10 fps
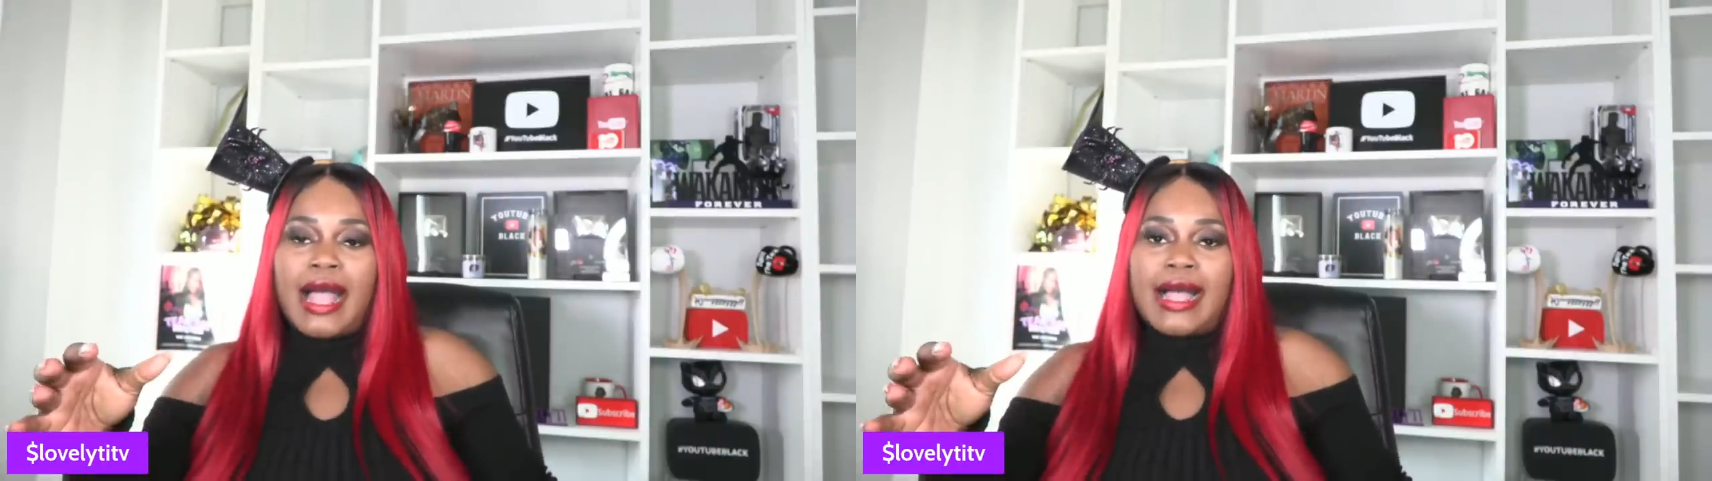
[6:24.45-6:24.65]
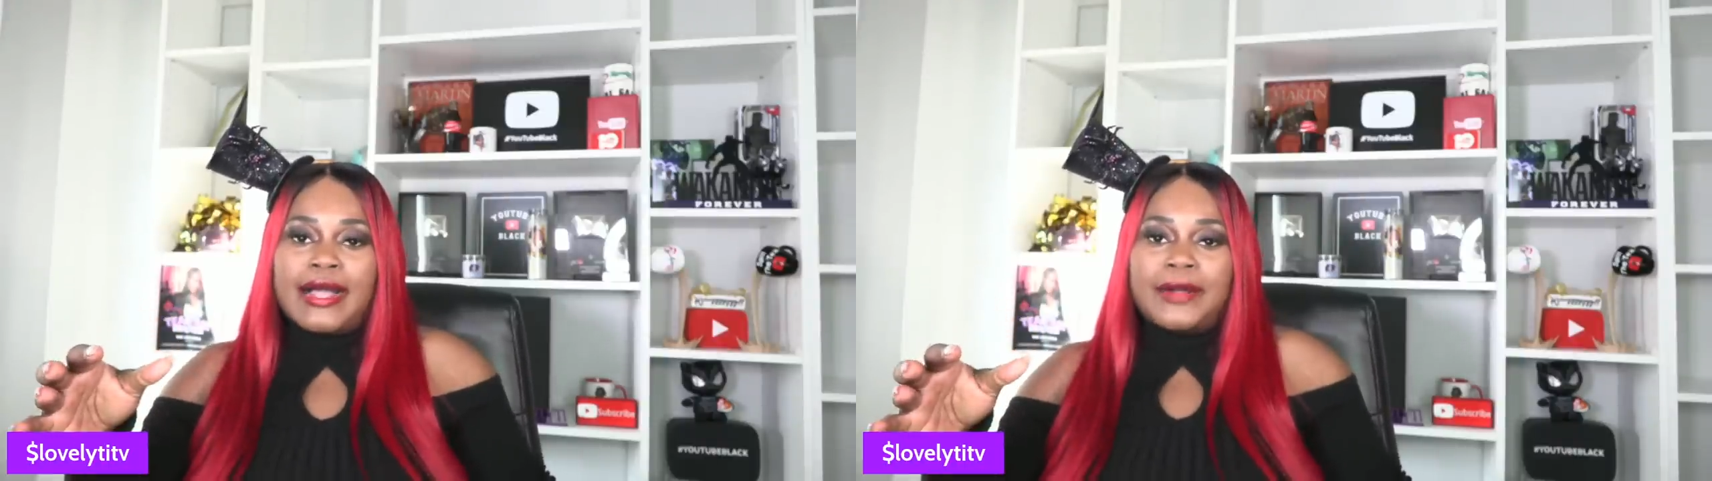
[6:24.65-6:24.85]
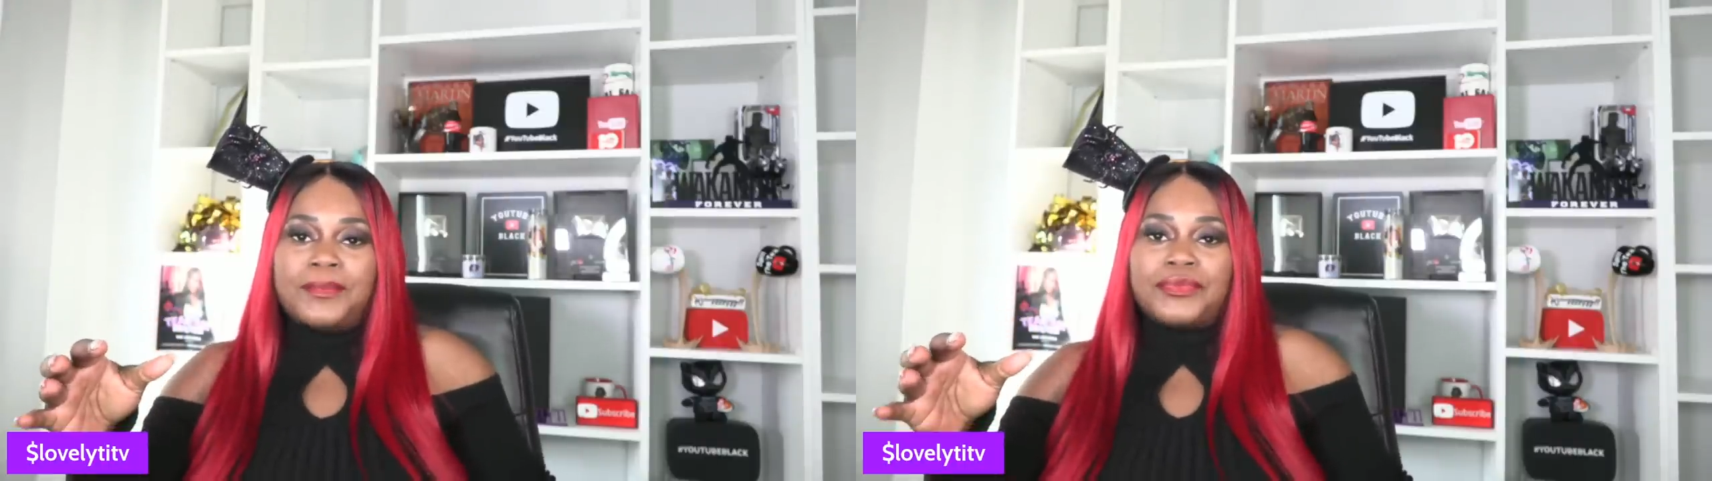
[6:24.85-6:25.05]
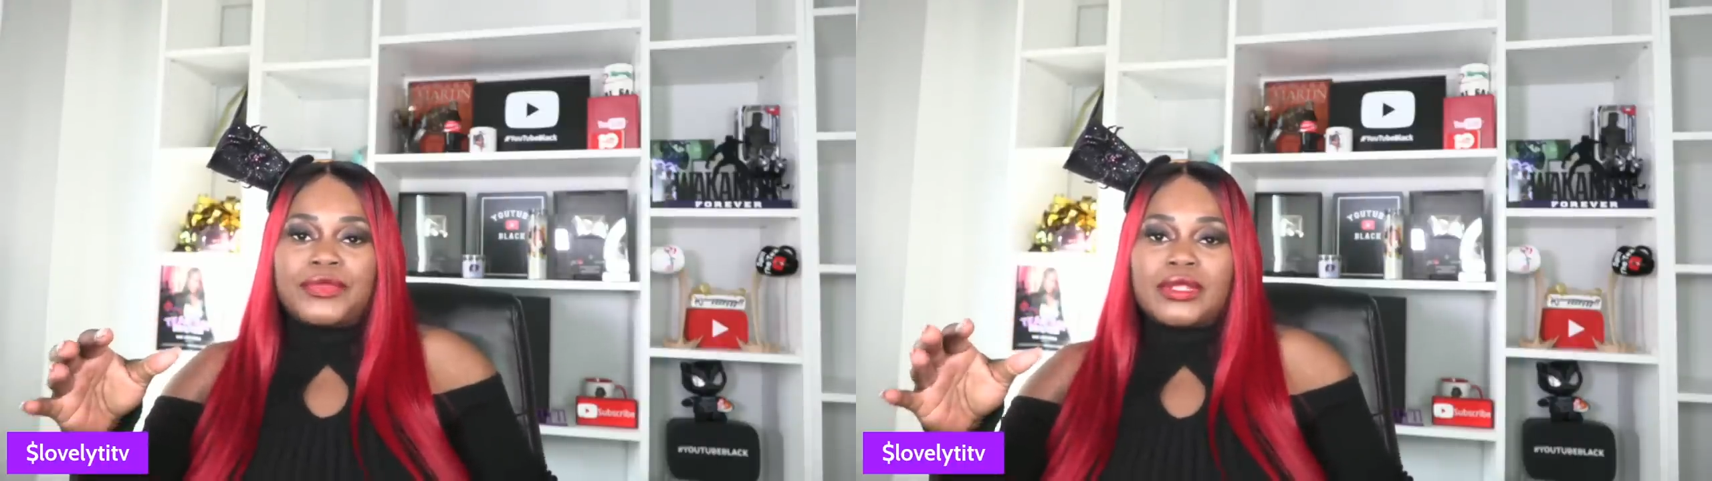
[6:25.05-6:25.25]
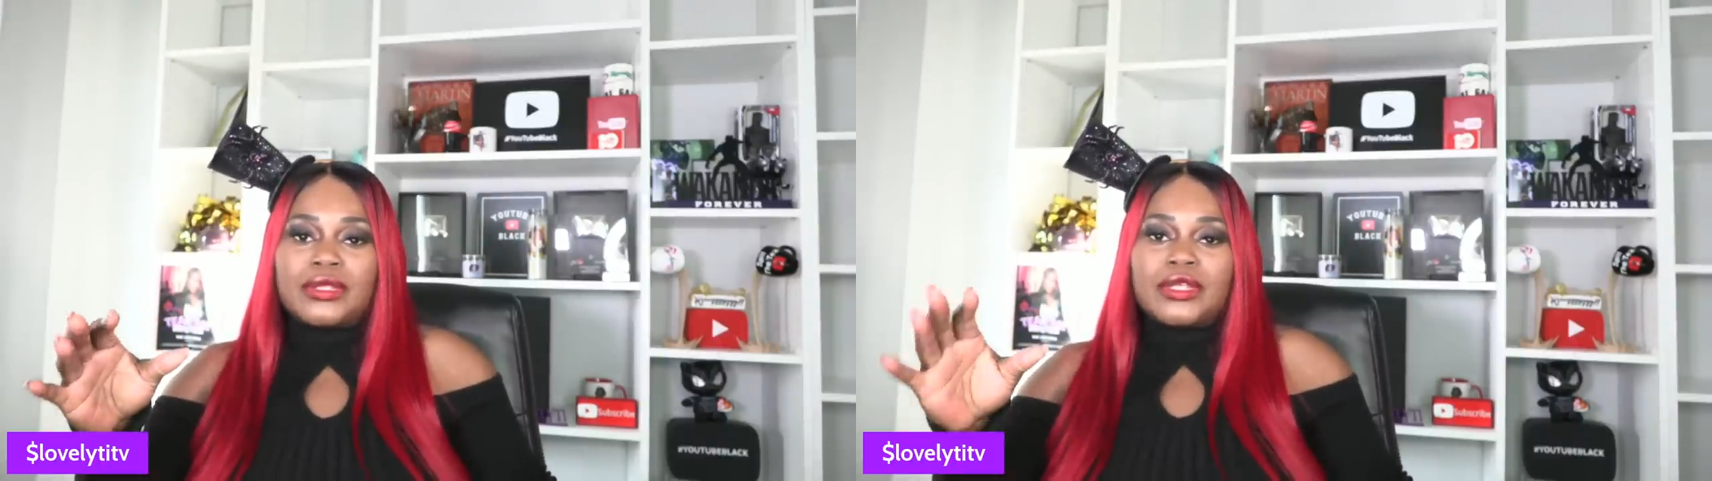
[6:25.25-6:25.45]

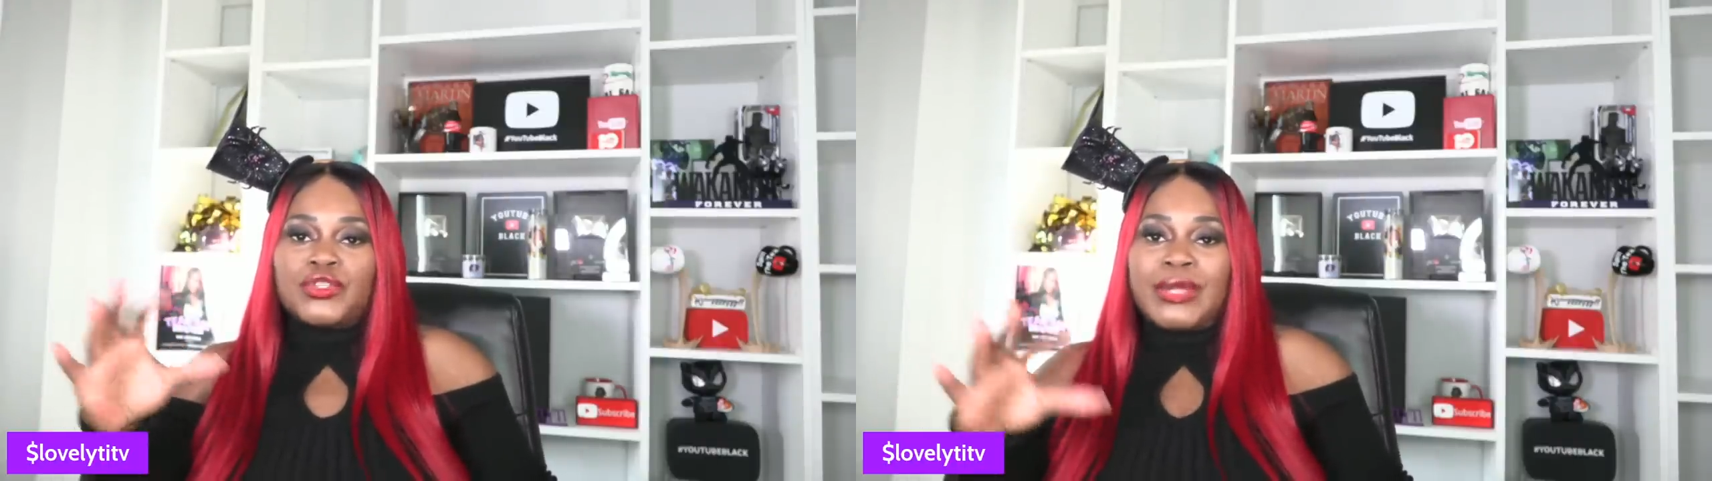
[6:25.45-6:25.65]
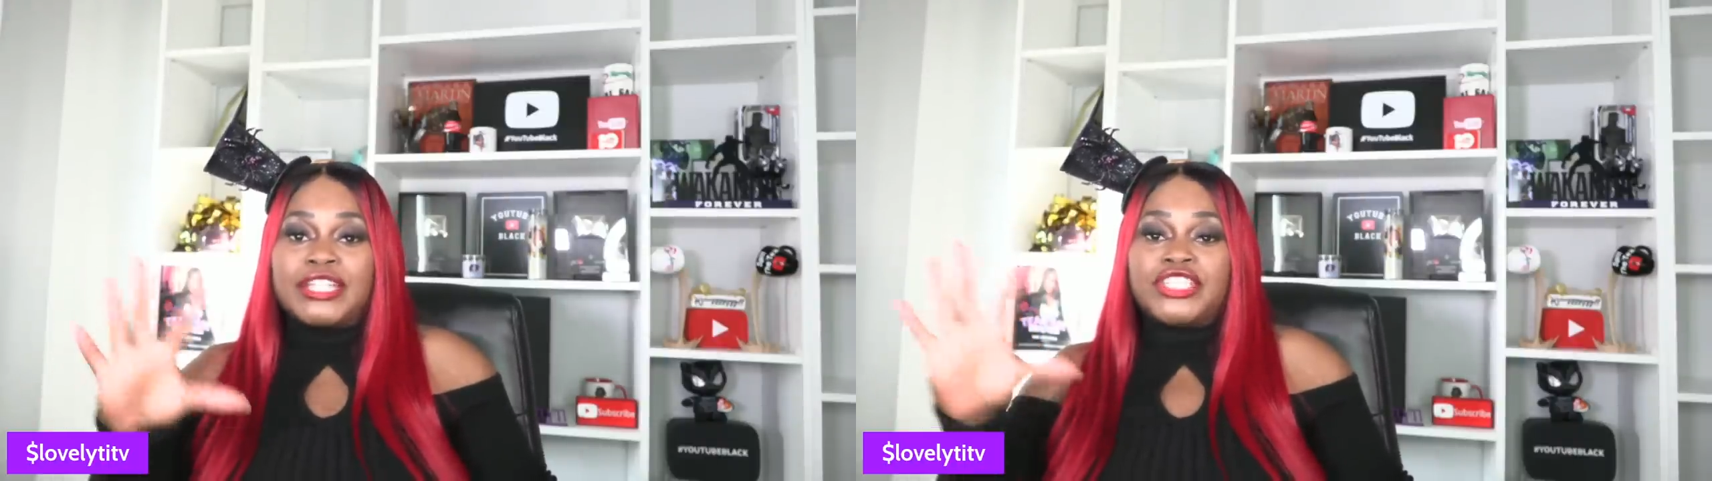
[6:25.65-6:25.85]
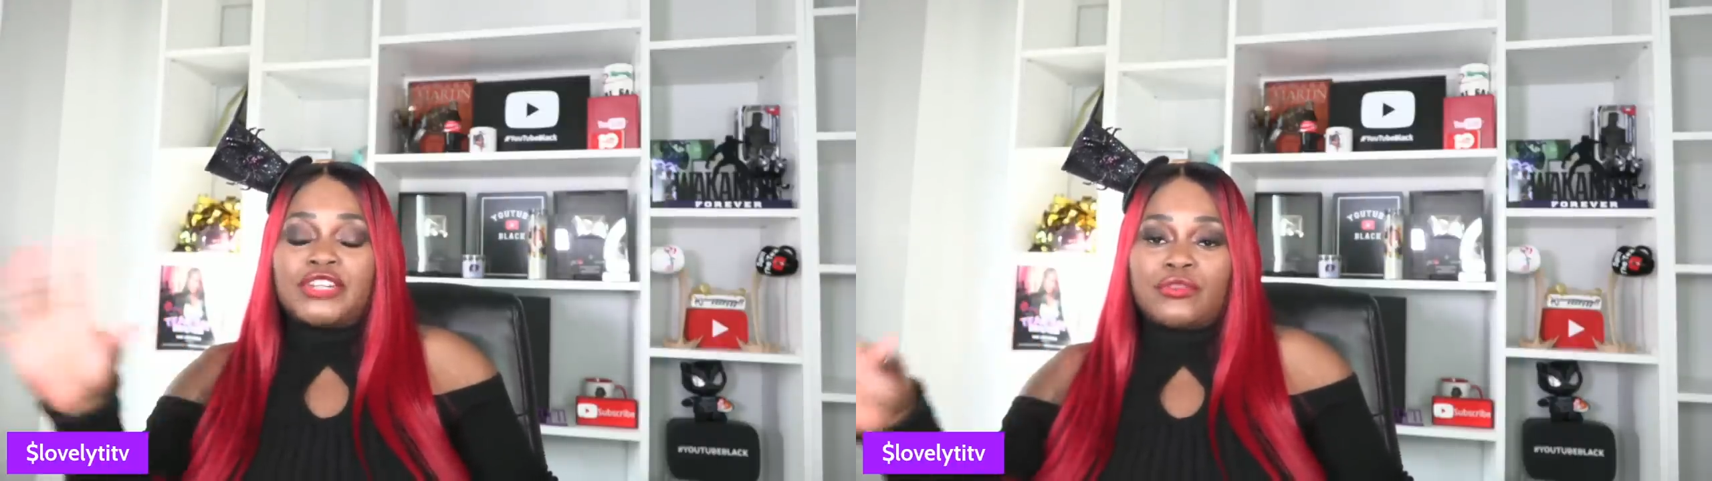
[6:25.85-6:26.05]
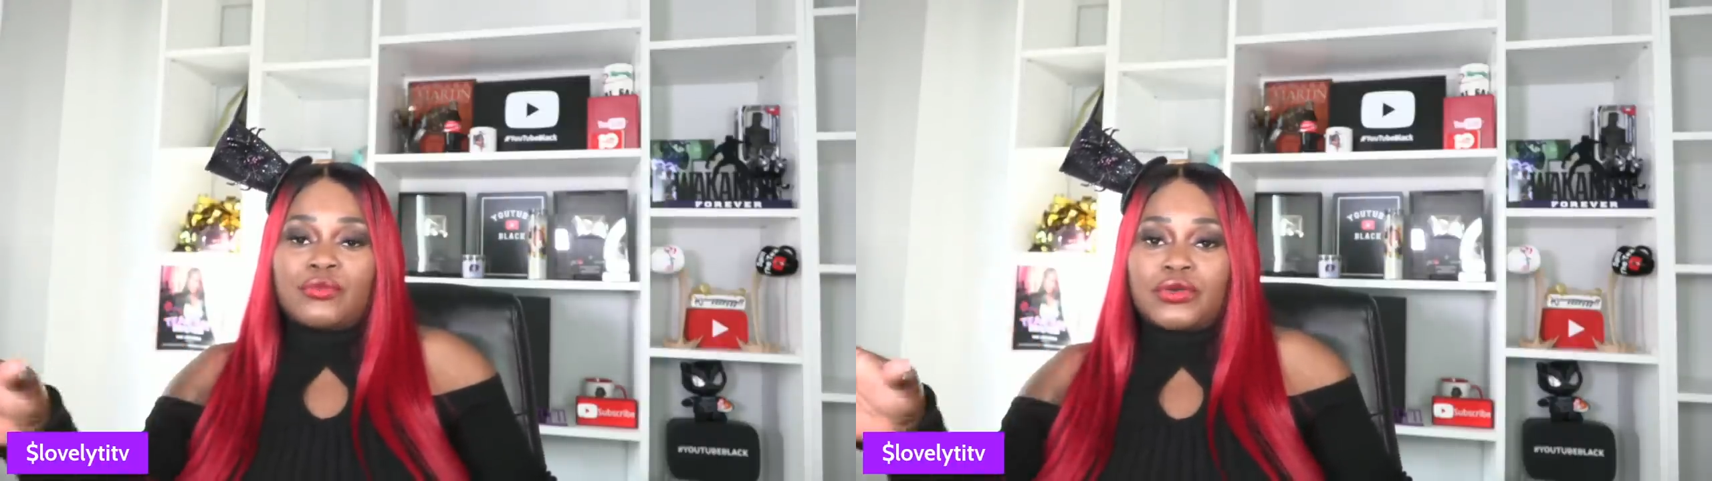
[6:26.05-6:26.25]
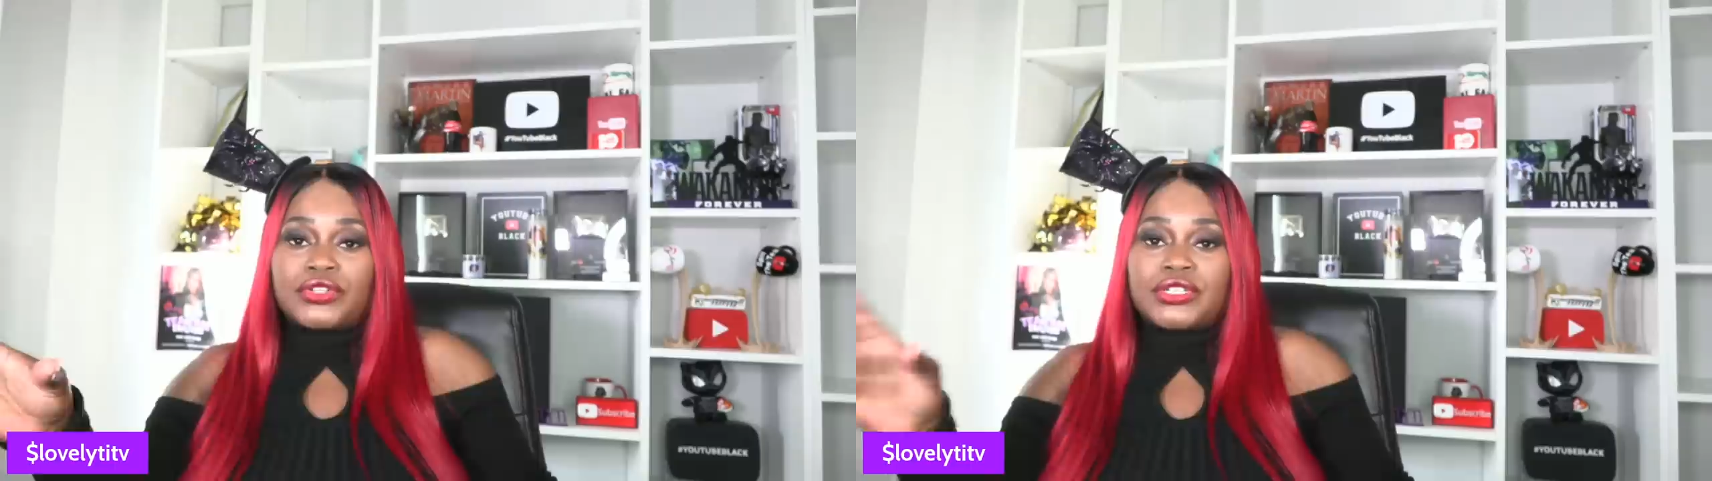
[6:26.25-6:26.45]
You had General
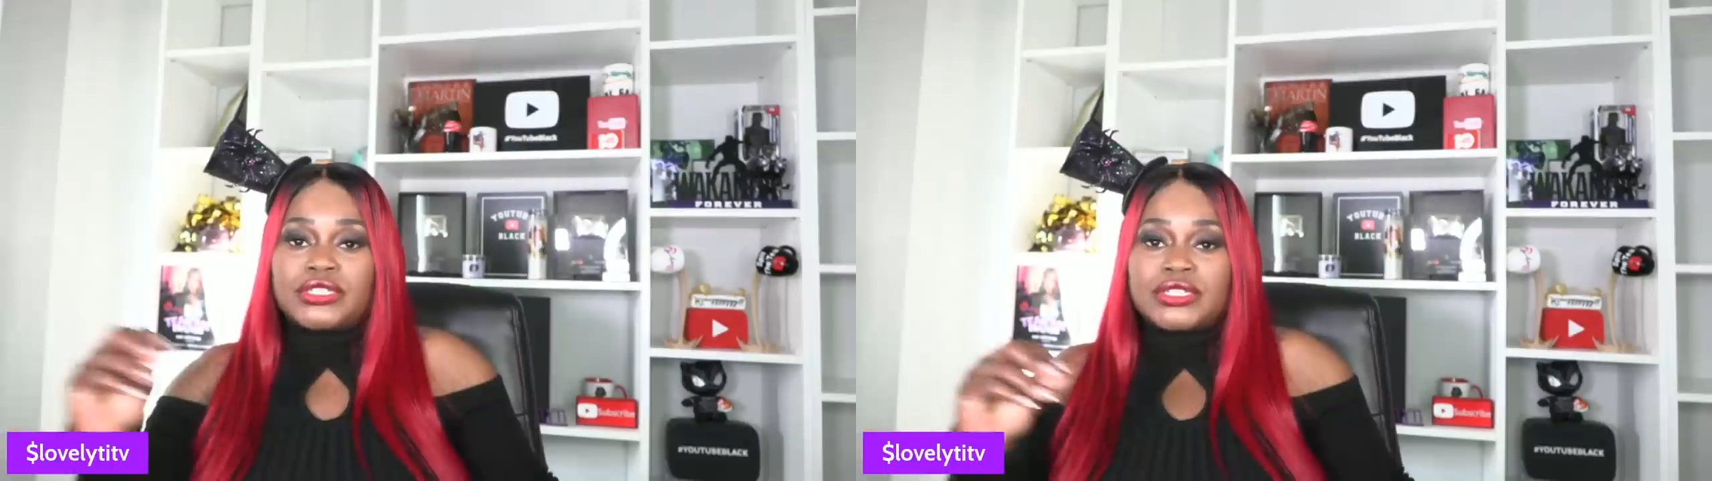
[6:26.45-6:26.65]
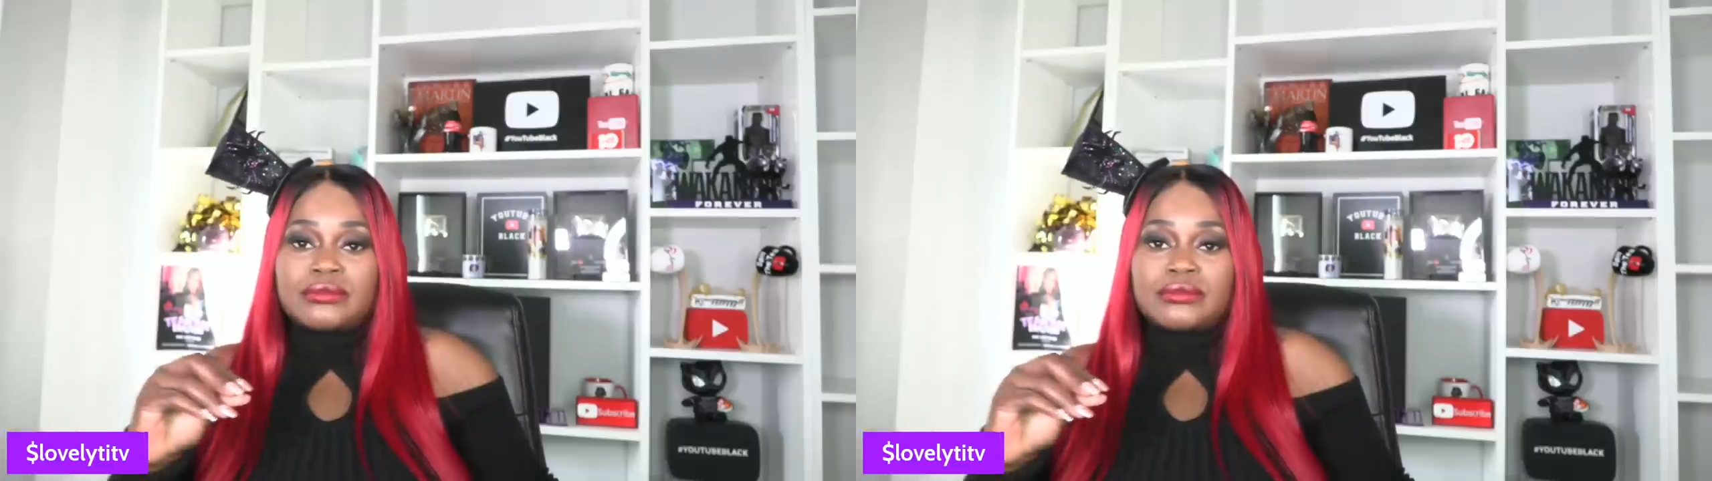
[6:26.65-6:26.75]
Motors